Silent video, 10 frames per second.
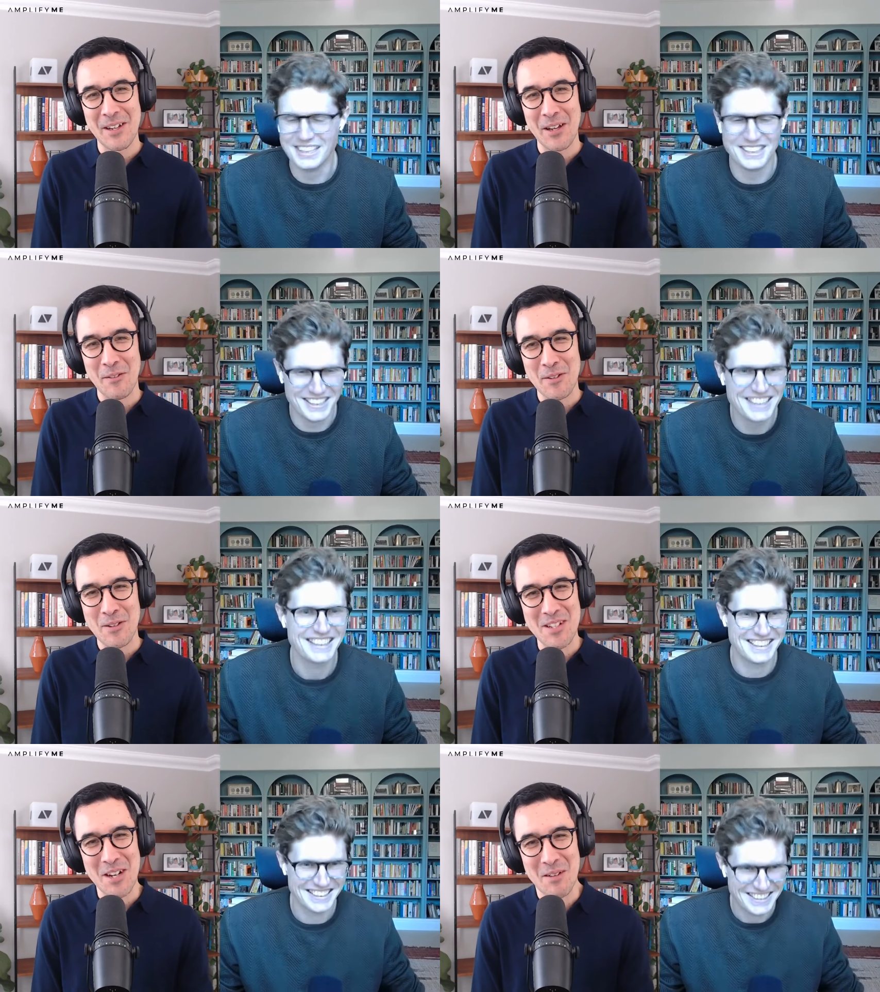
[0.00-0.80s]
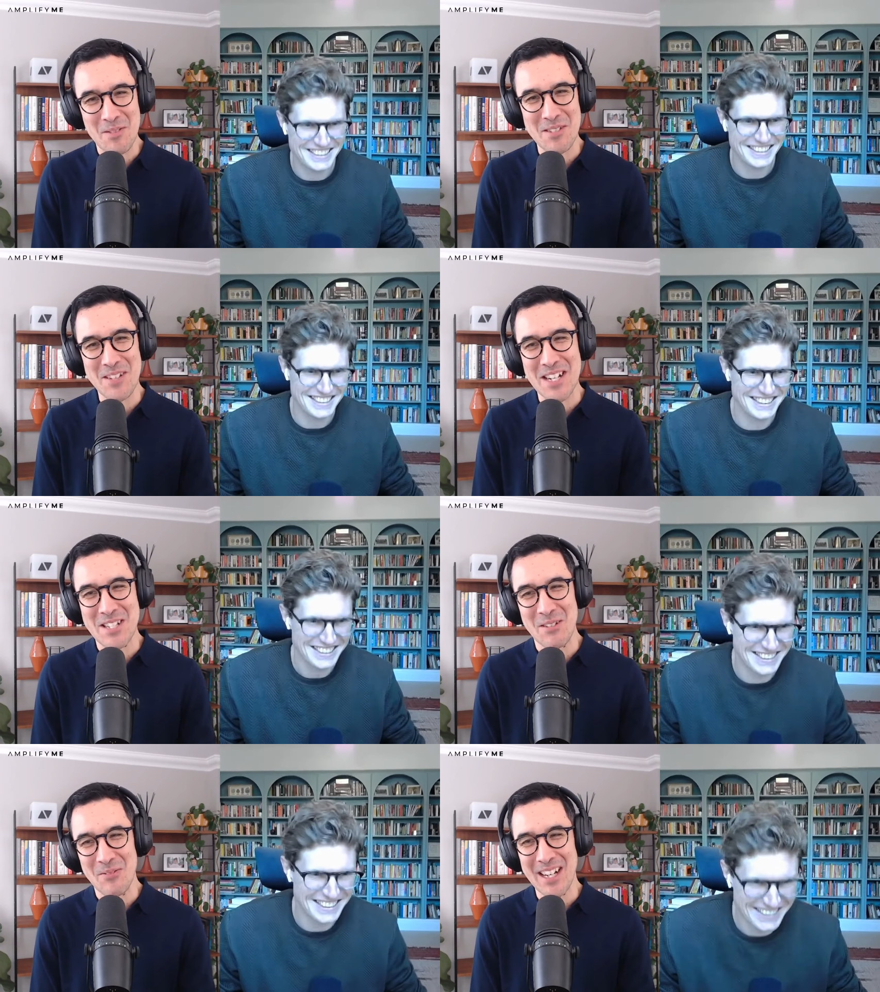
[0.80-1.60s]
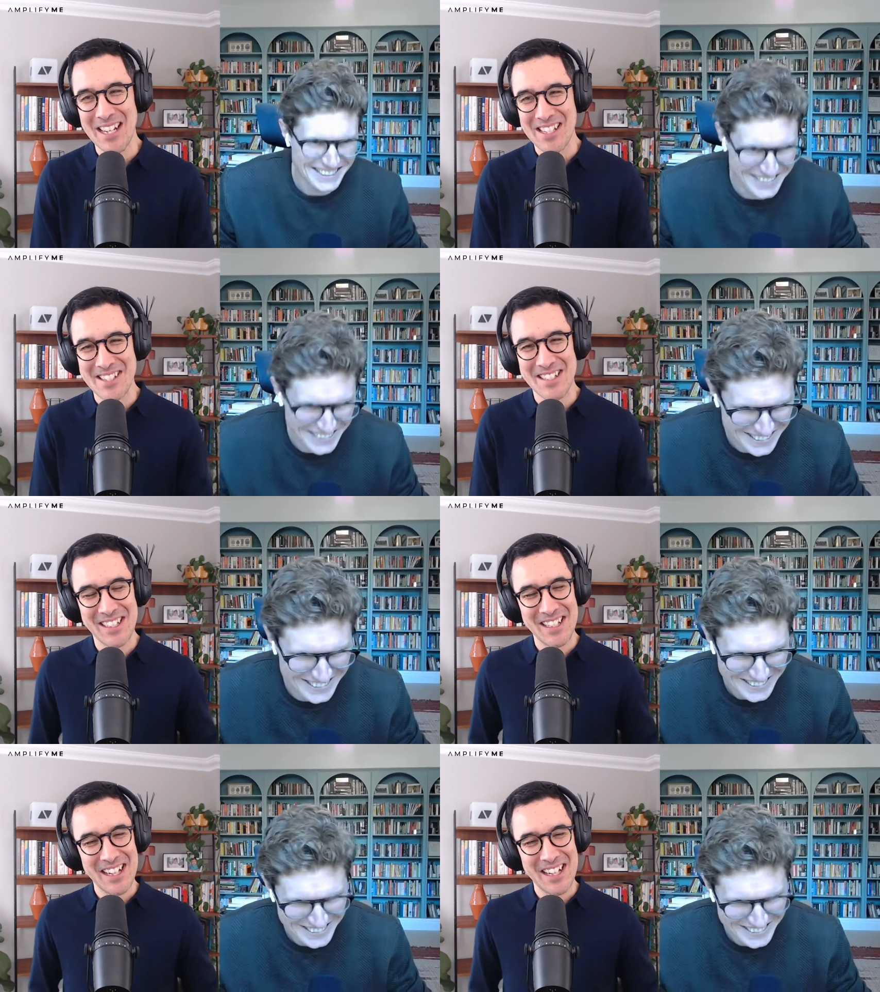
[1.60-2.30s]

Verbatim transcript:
Speaker 1: you know, a few times in recent weeks.